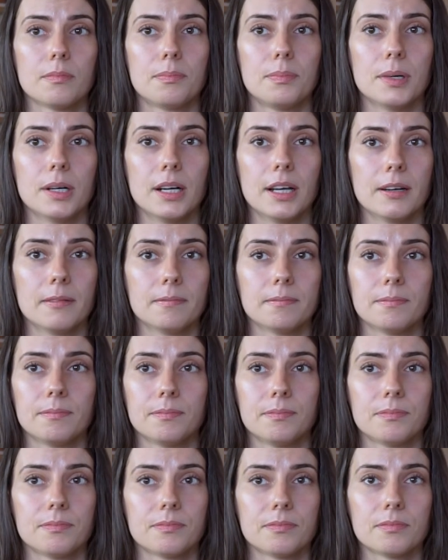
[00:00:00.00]
But
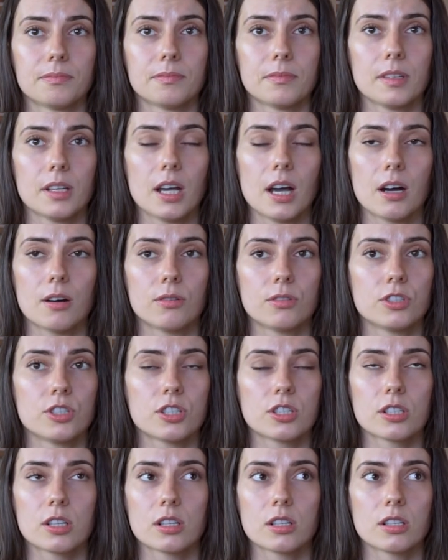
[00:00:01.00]
yeah, it was
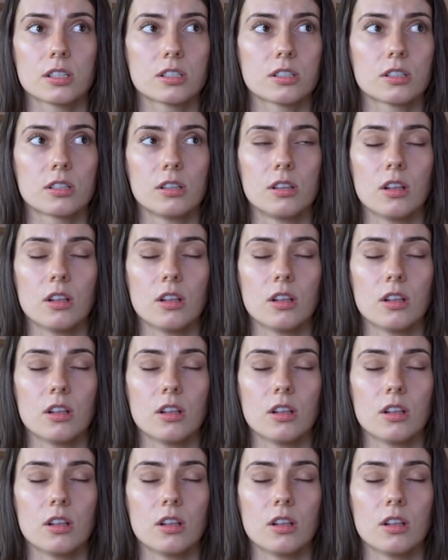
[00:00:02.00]
just this